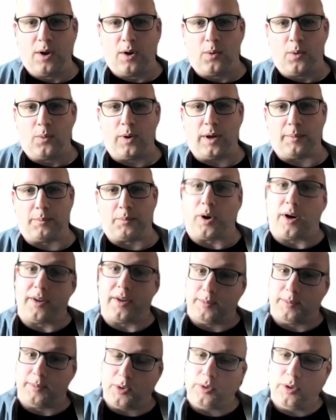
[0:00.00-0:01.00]
what brought
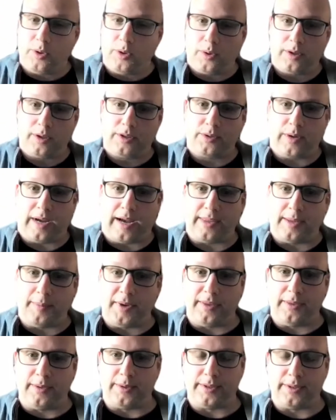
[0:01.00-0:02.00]
them to York, so how they
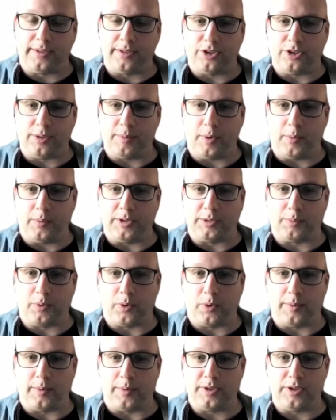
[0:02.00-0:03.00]
made their decision about which
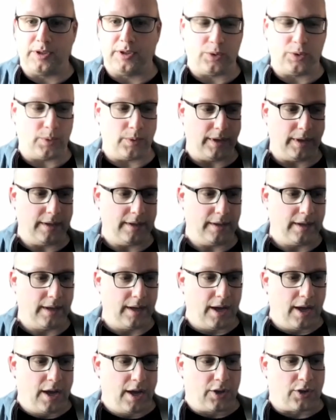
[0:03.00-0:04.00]
programs to join,
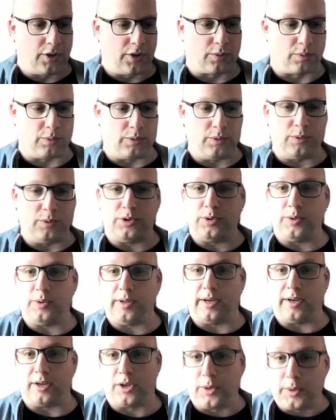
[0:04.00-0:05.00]
through to
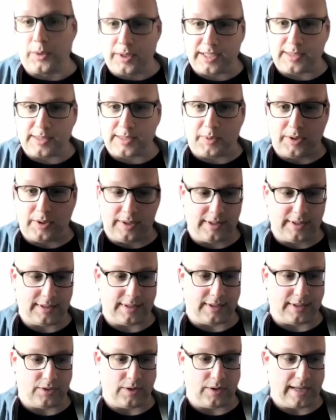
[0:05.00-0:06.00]
their current
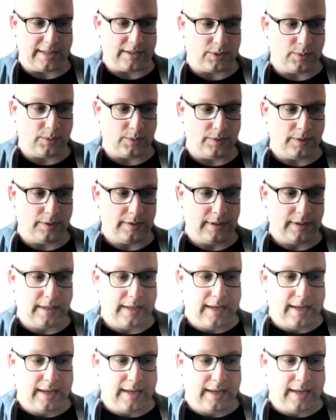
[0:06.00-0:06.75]
experiences in grad school.